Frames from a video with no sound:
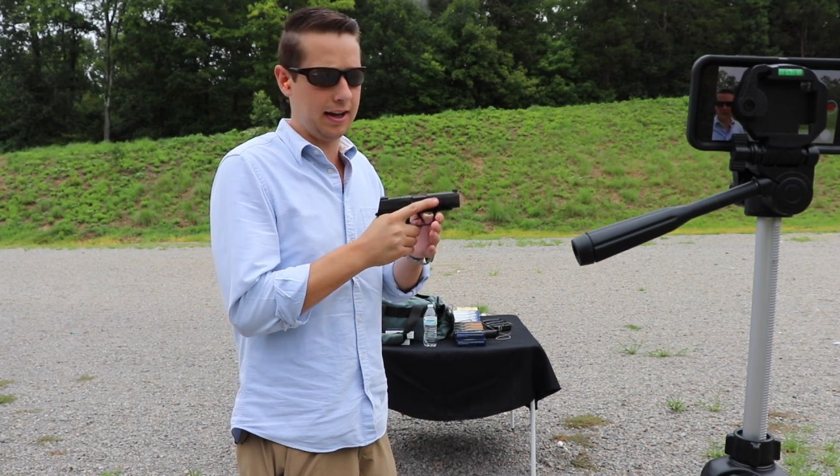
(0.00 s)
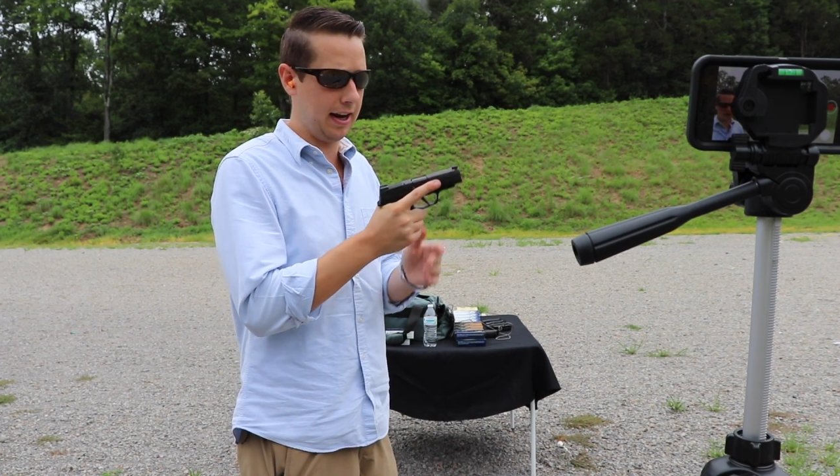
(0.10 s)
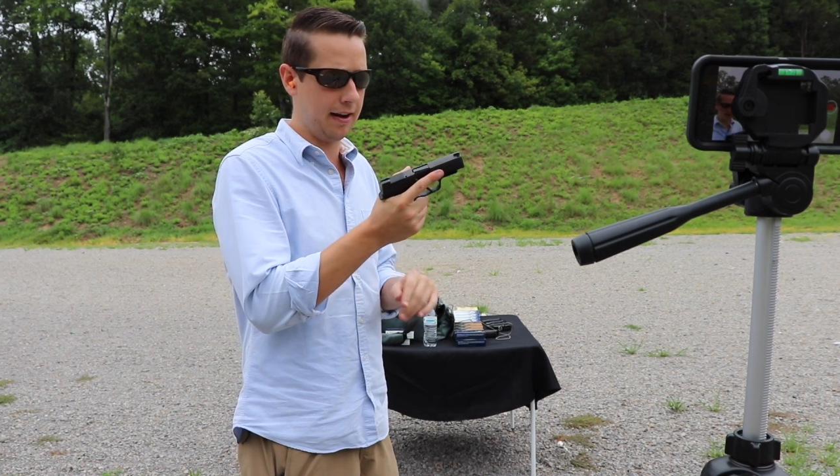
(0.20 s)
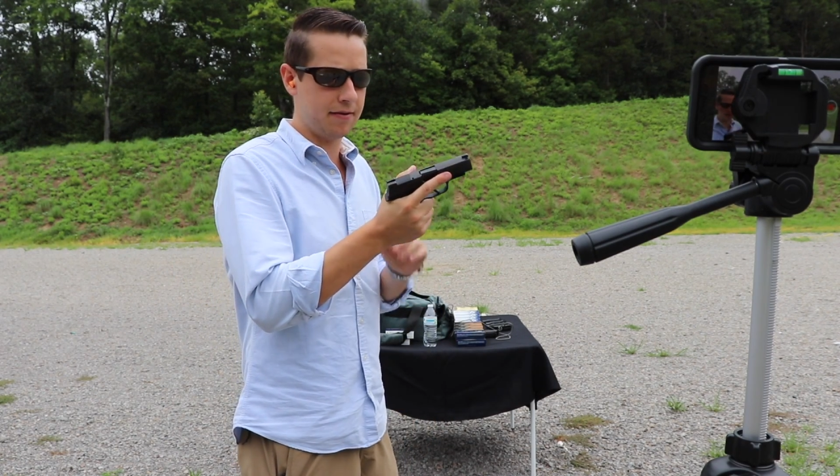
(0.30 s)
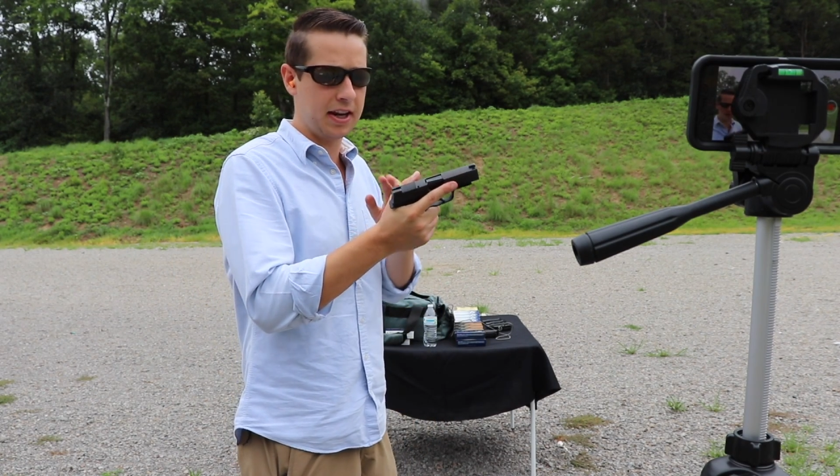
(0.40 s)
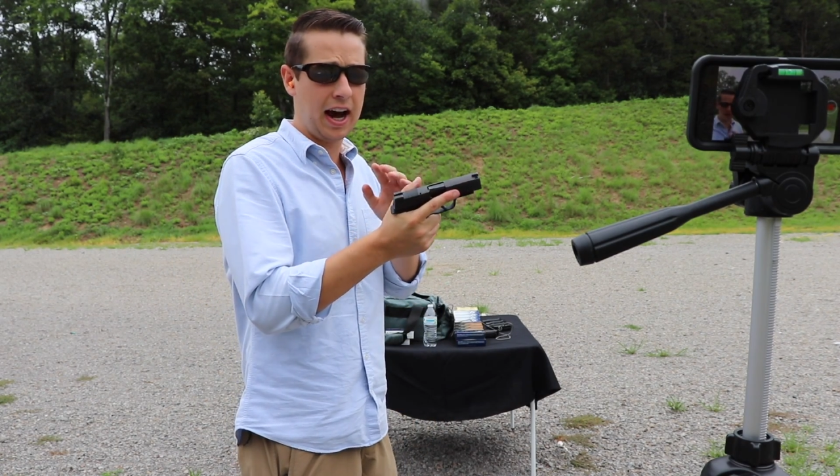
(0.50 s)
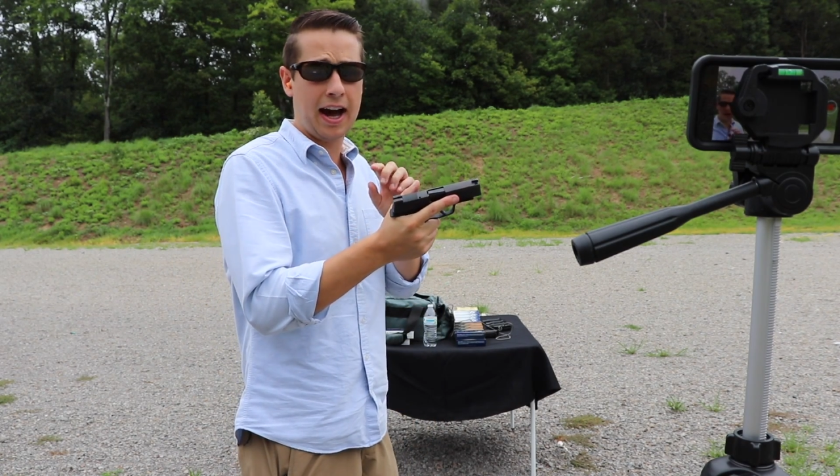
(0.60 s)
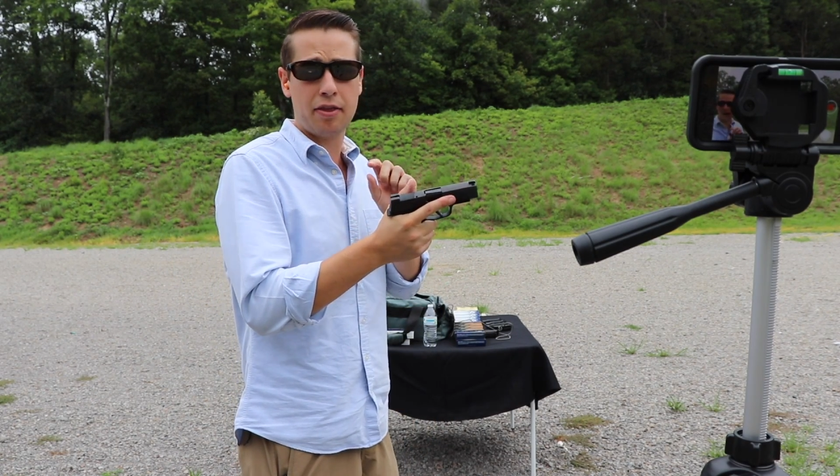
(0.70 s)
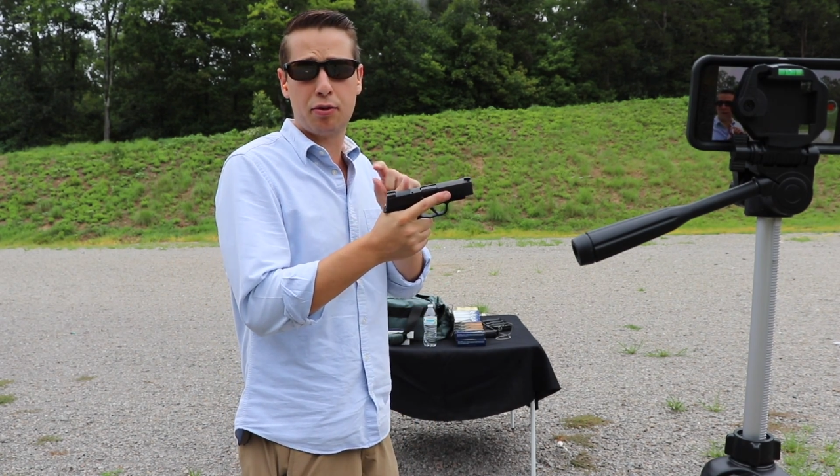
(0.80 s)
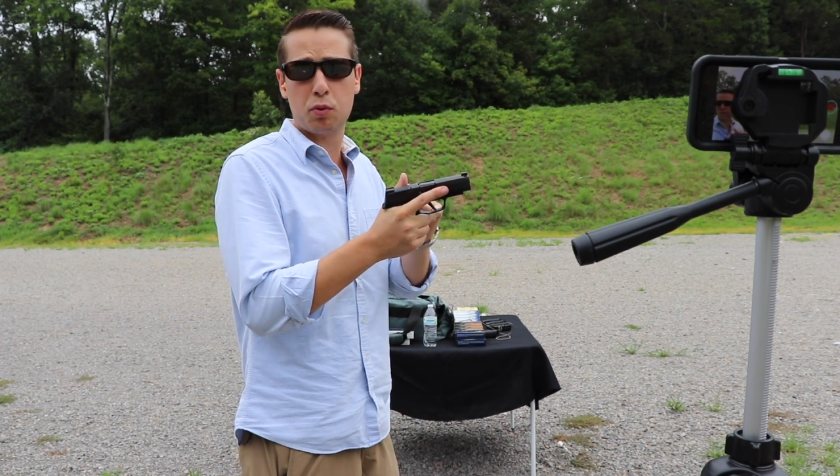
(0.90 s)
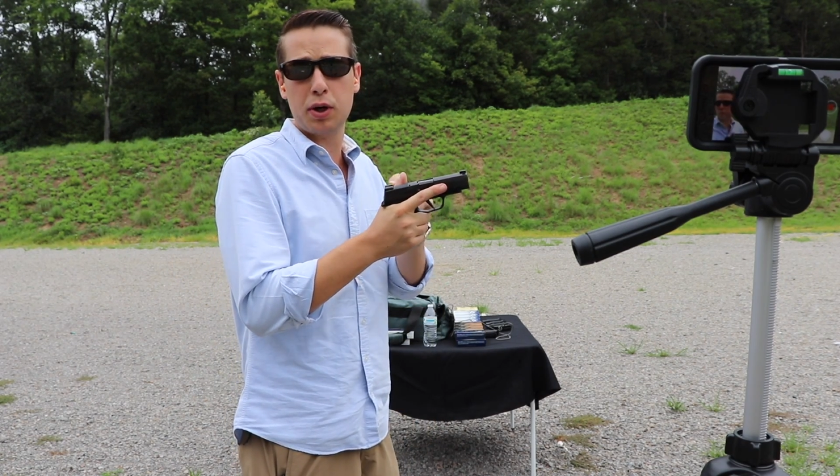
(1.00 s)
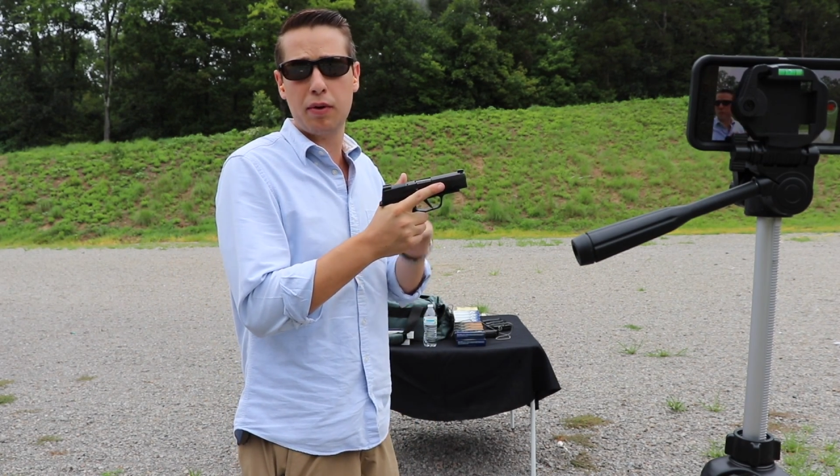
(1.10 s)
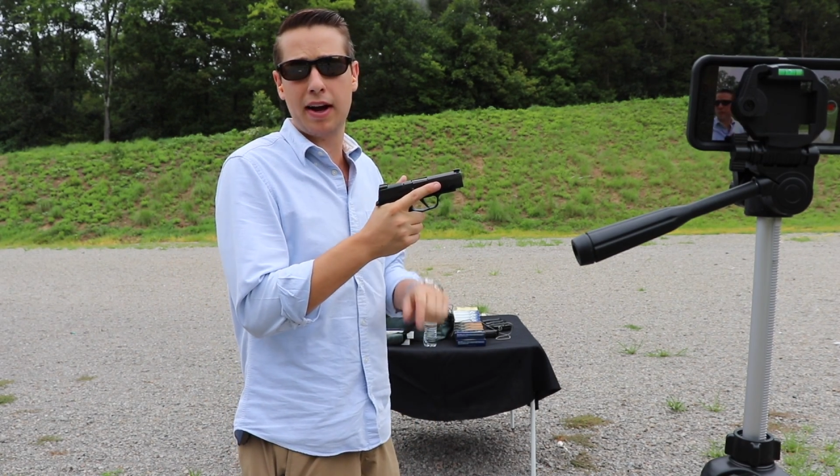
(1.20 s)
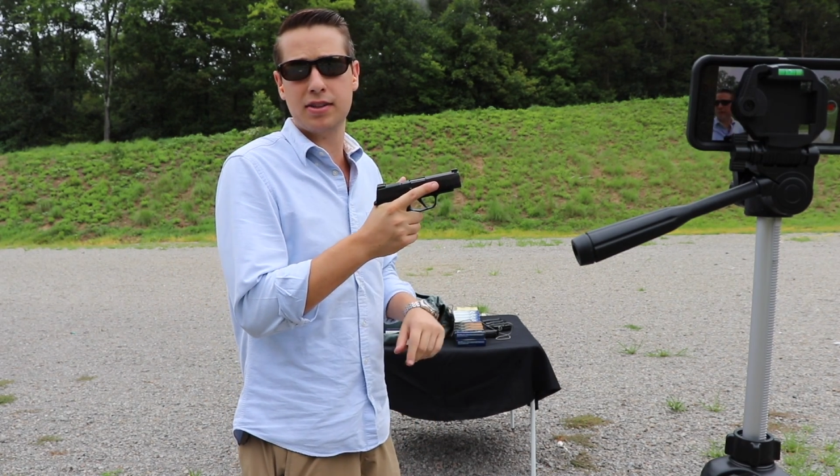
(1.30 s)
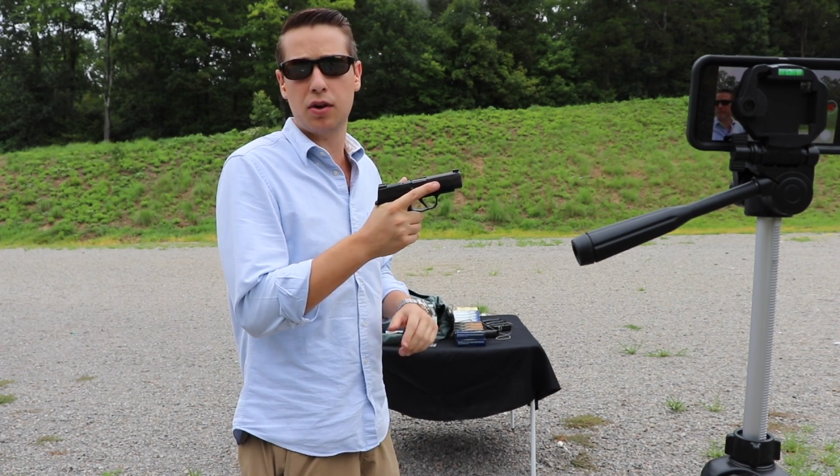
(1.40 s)
and I've got 3
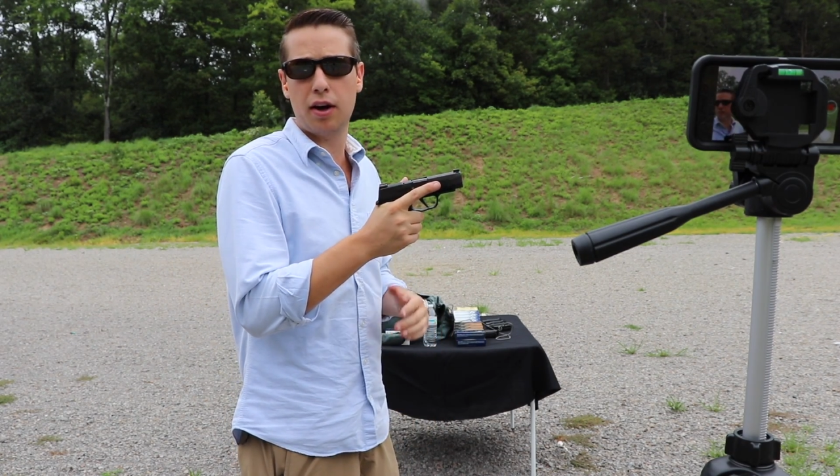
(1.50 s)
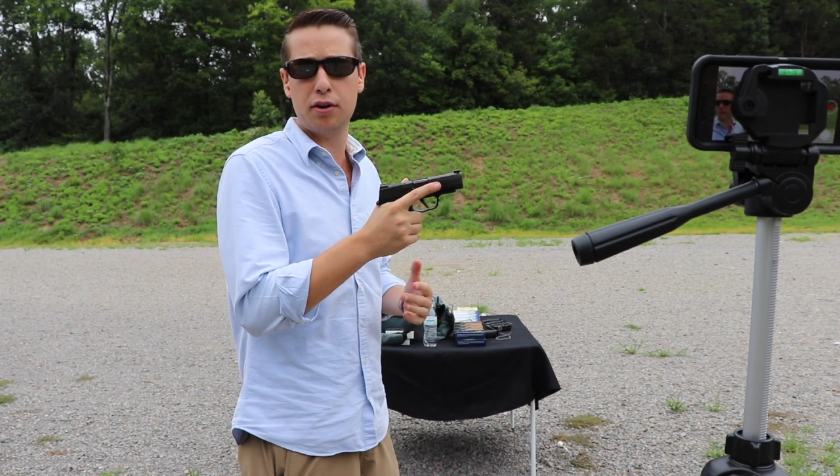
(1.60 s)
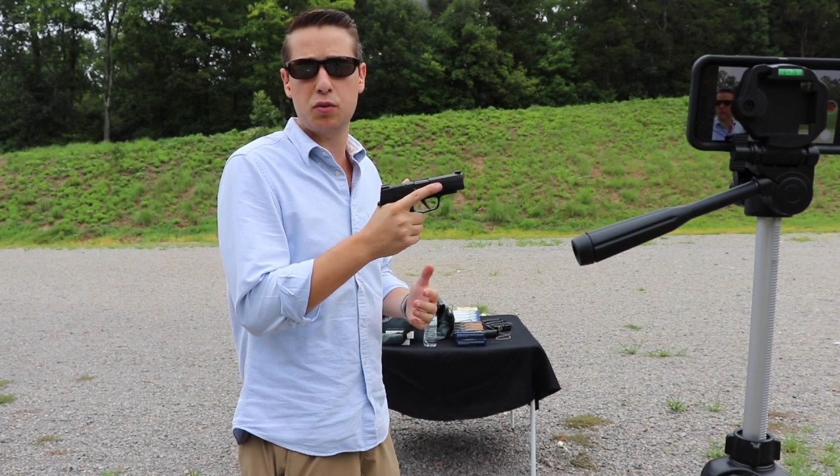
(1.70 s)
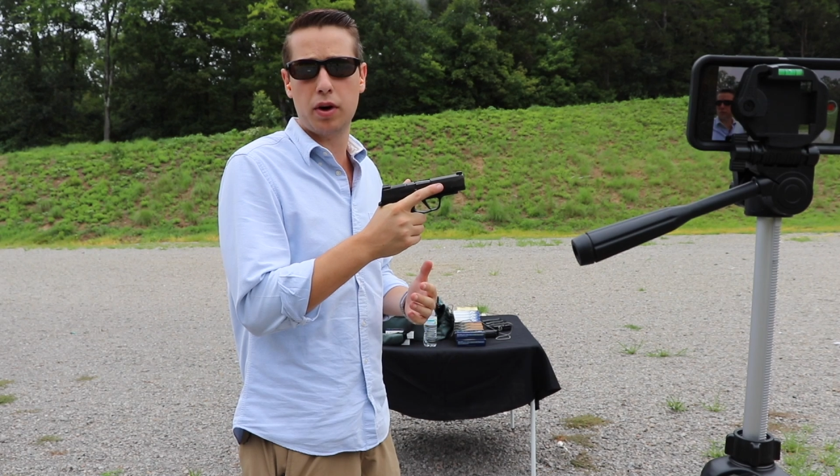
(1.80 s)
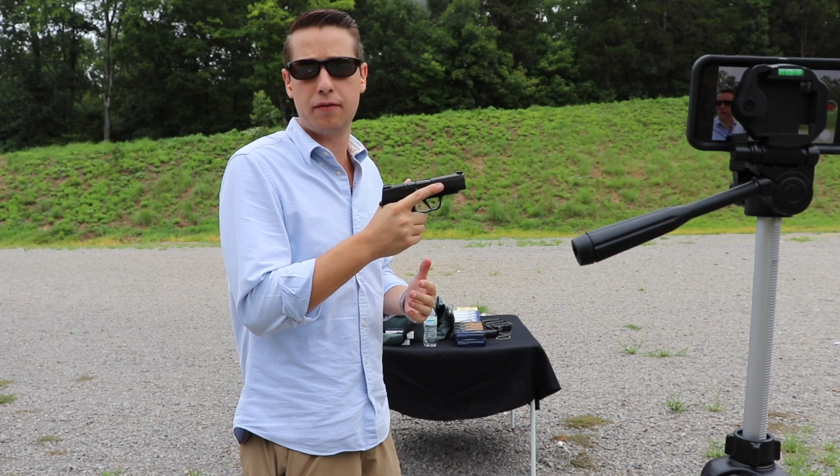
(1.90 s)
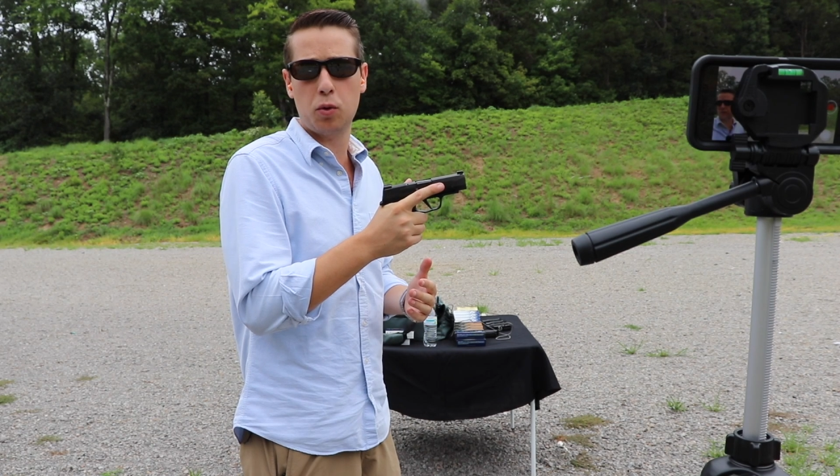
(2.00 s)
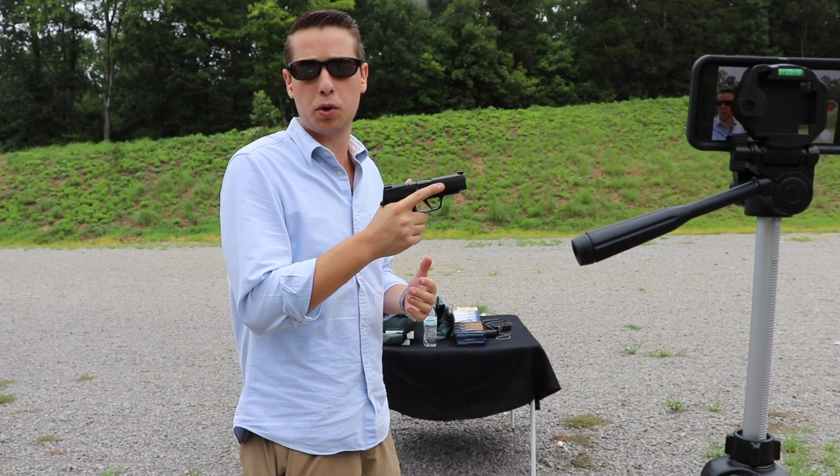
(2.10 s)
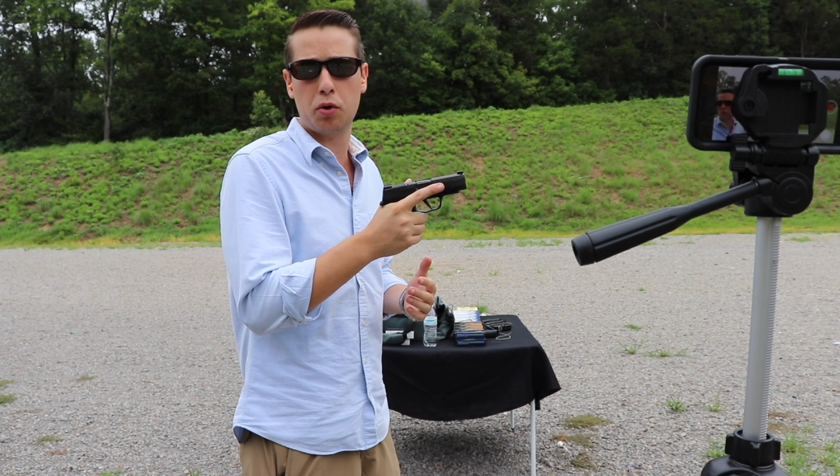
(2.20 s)
rounds of 124